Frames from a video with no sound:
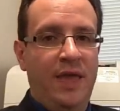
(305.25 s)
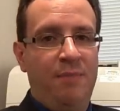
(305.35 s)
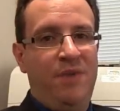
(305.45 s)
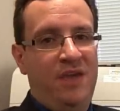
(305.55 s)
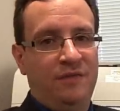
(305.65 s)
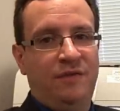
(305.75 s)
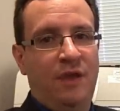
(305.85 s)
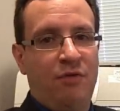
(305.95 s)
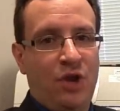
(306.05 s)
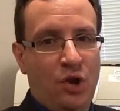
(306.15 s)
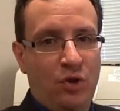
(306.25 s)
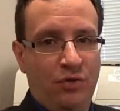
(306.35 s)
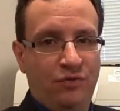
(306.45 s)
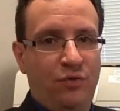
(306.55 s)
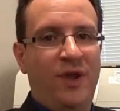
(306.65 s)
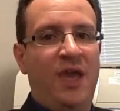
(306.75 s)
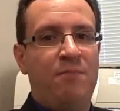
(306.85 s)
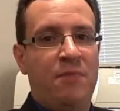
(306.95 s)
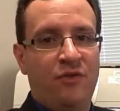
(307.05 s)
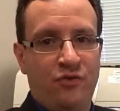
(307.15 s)
a PSA recurrence or
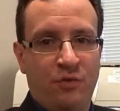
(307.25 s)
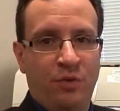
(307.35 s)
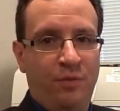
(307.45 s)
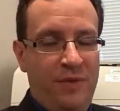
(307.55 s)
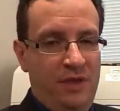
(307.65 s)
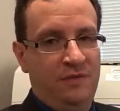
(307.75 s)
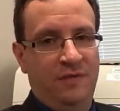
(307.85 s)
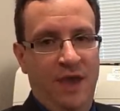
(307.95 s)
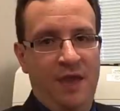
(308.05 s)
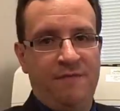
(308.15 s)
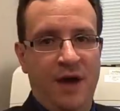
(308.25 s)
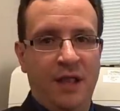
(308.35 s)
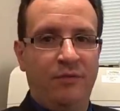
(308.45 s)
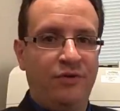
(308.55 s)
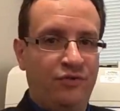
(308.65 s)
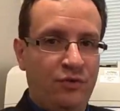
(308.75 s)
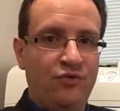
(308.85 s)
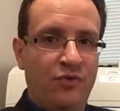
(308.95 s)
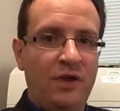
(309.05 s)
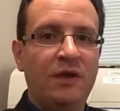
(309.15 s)
a measurable PSA following
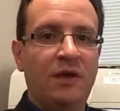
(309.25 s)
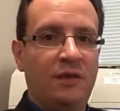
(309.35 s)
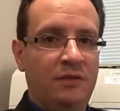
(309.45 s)
surgery